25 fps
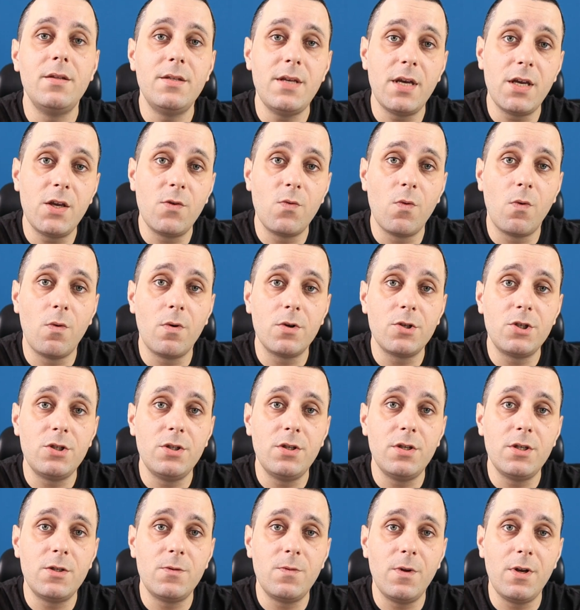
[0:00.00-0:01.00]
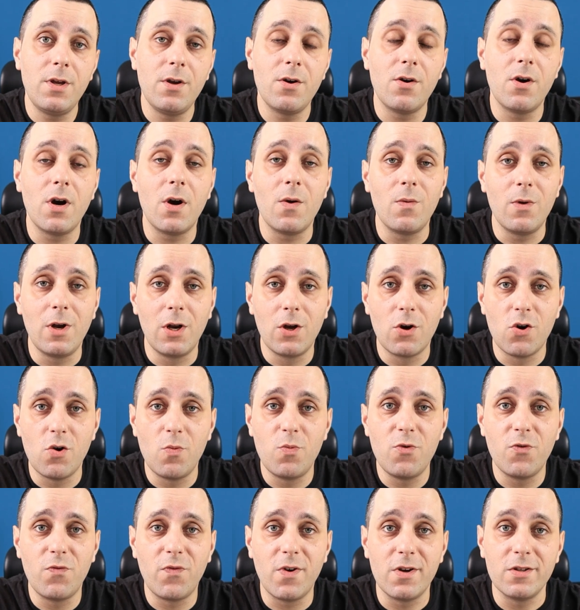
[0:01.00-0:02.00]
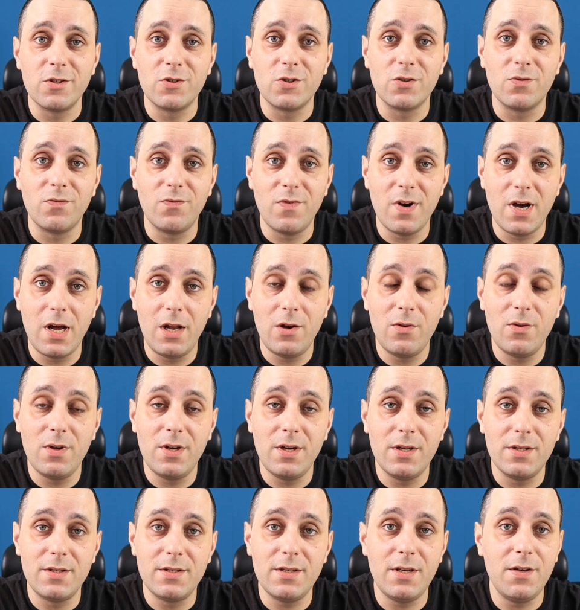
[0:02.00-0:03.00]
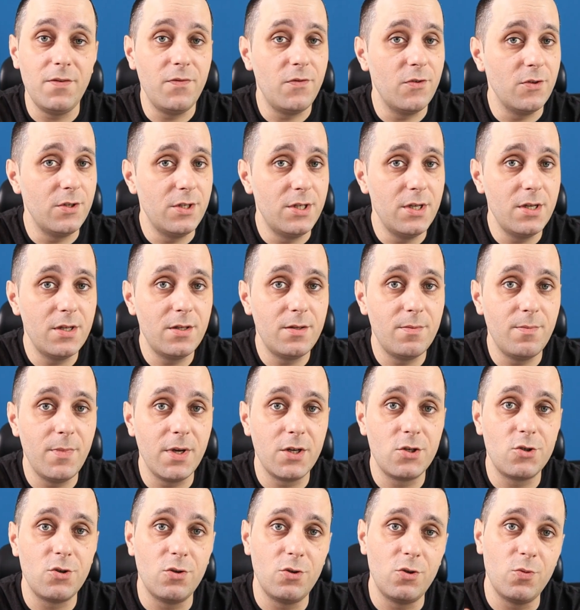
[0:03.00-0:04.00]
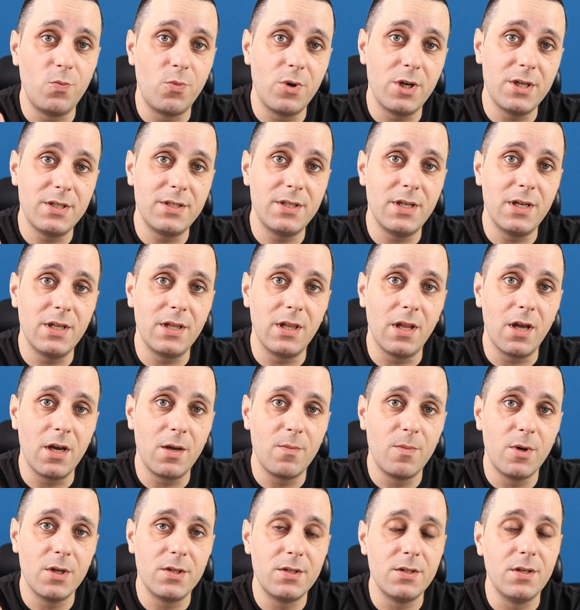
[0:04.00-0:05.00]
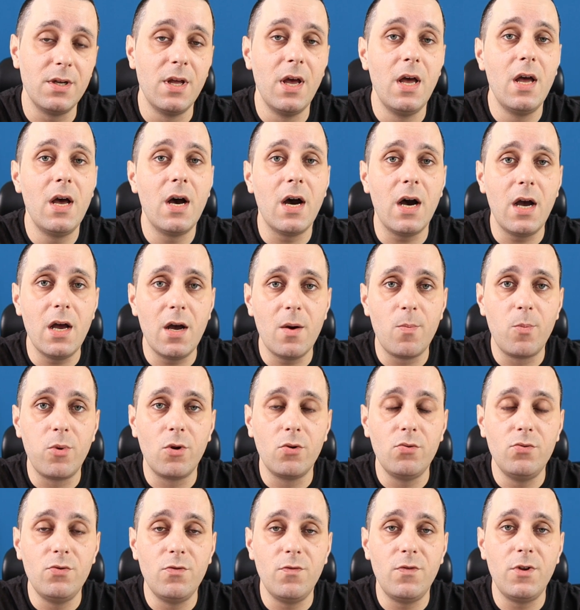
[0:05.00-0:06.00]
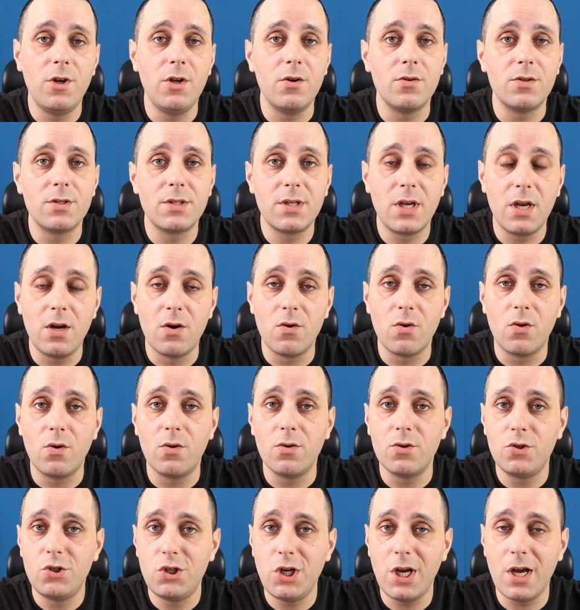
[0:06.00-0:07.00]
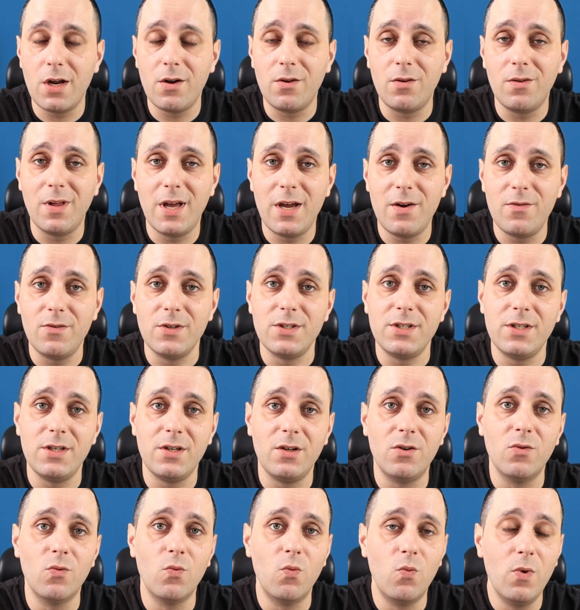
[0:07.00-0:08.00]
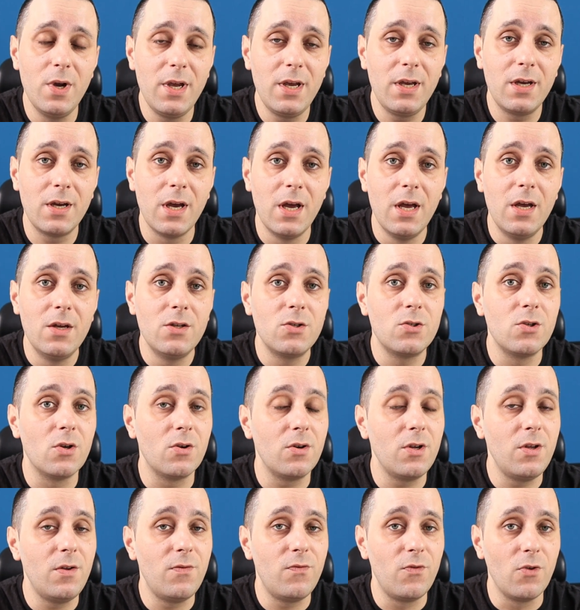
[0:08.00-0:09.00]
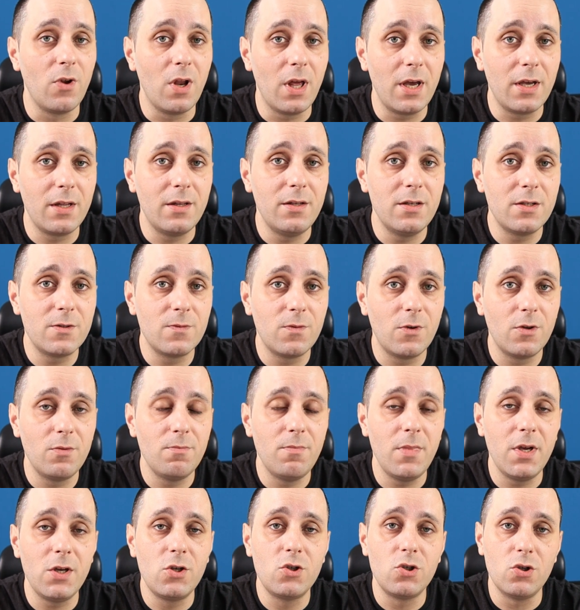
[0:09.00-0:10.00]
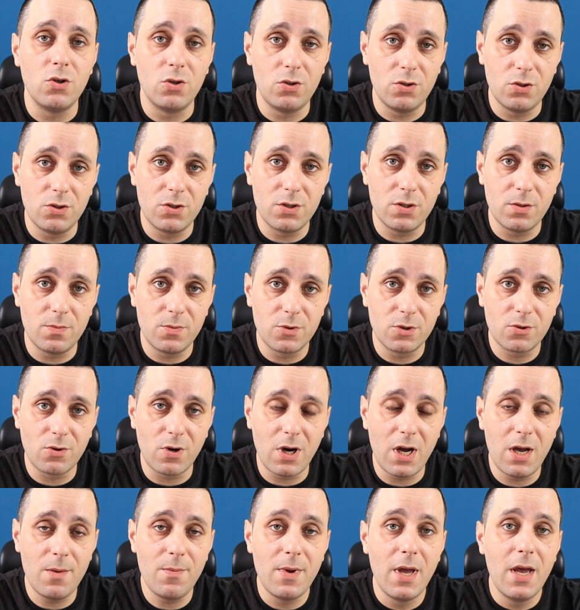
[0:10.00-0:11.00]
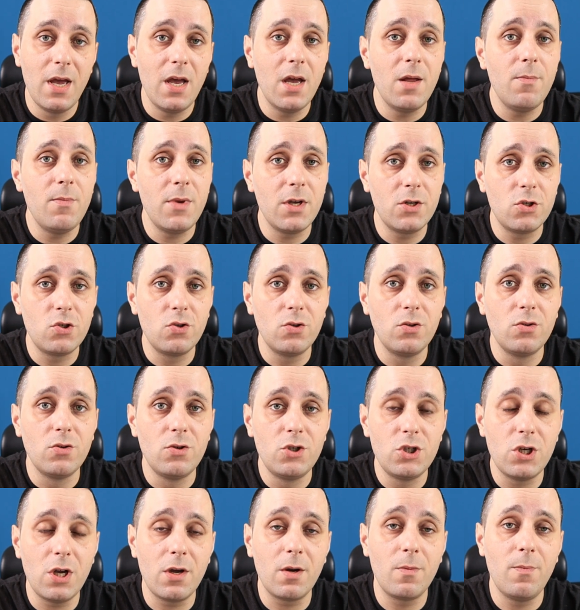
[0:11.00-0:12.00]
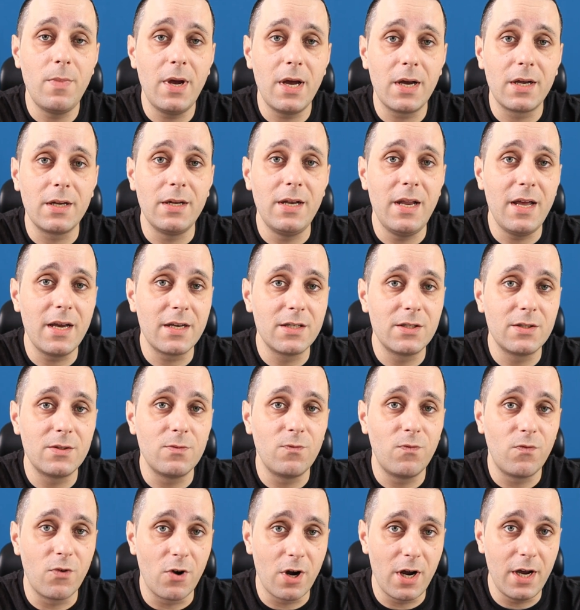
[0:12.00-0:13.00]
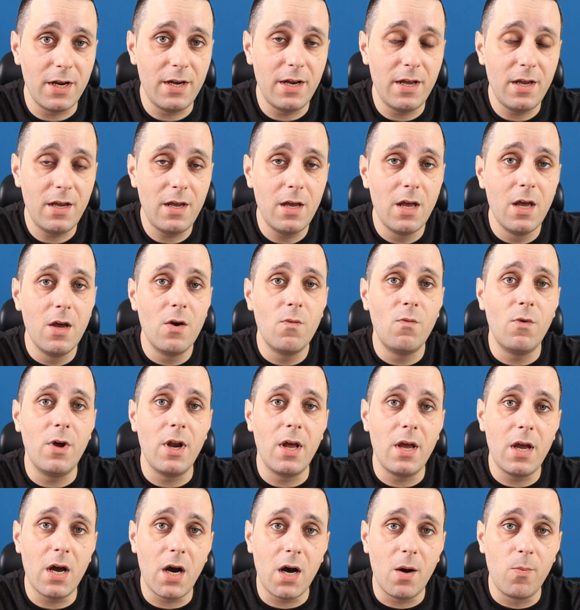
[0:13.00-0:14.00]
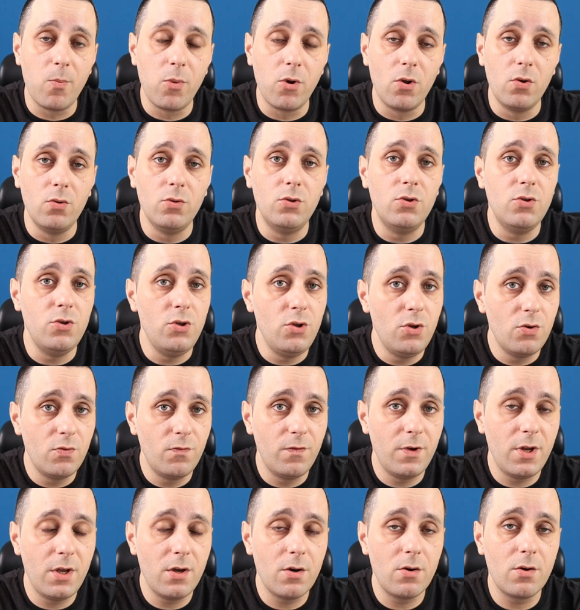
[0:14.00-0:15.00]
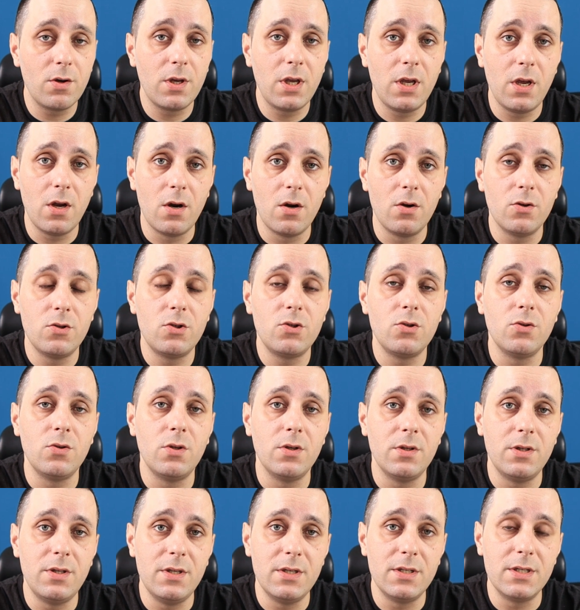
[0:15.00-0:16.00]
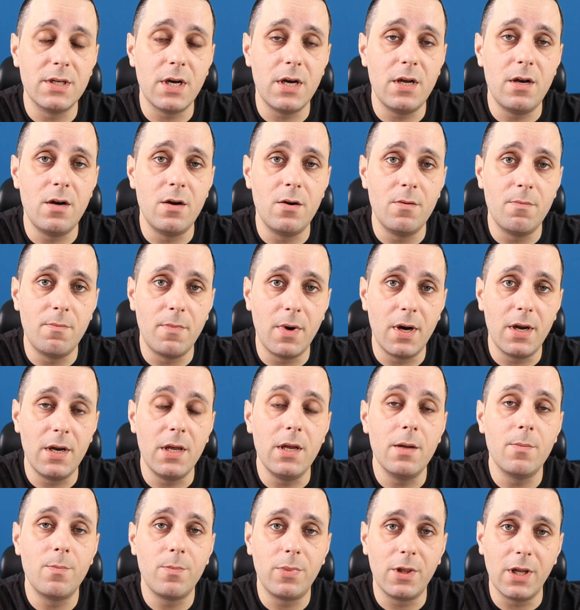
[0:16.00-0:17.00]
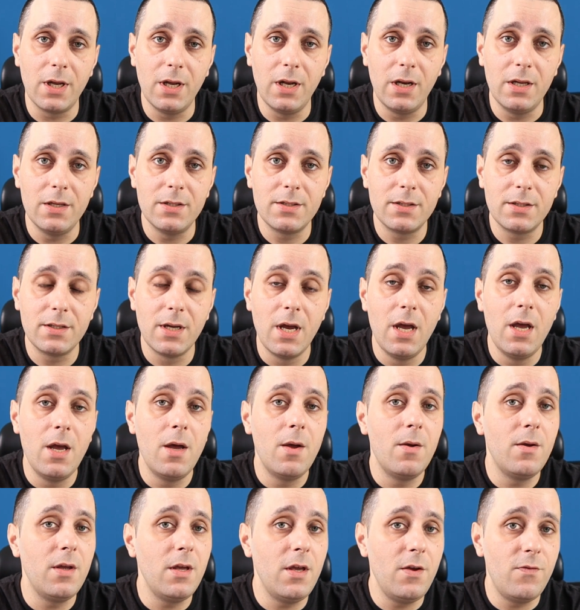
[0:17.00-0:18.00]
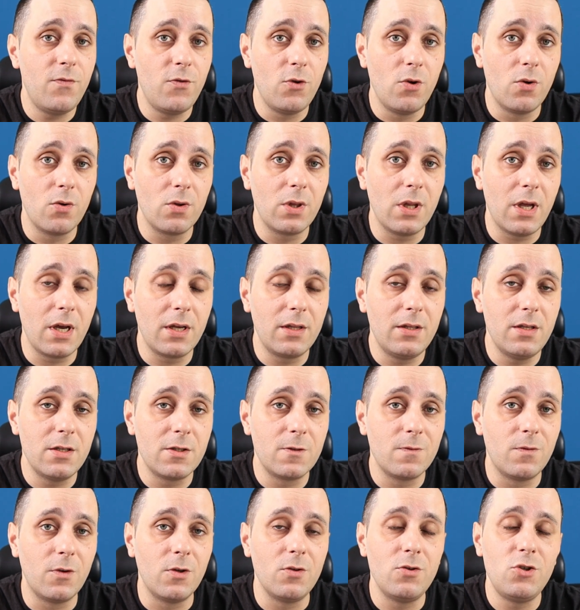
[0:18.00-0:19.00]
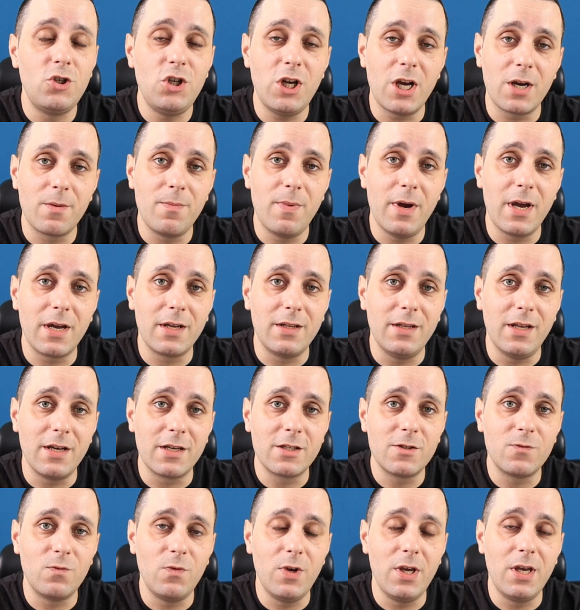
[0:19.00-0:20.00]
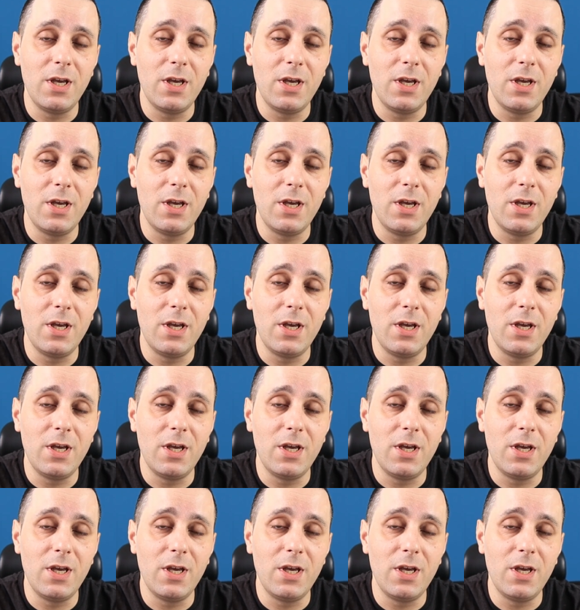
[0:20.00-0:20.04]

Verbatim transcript: Thank you for watching this video. I really hope you found some value in it. If you did, make sure to press that like button. I upload new videos here on the channel every single week. So if you like this one, make sure to subscribe and make sure to check back next Friday when I upload a new video here to the Designer Money playlist. If you don't like this one, check back next